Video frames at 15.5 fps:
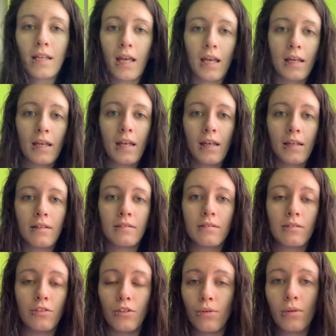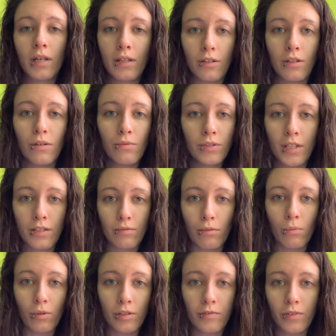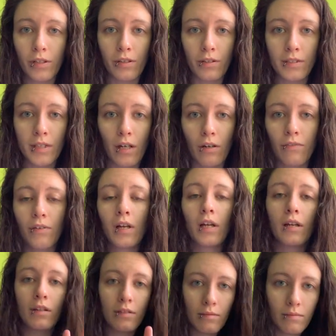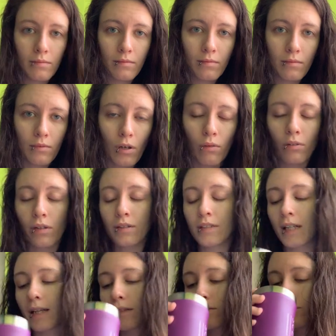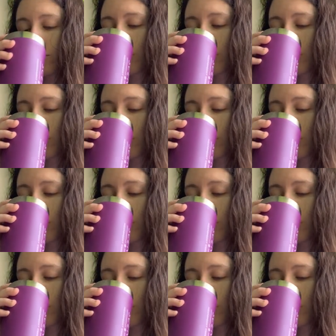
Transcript: thing is you can use these rewards for yourself. Hold on a second.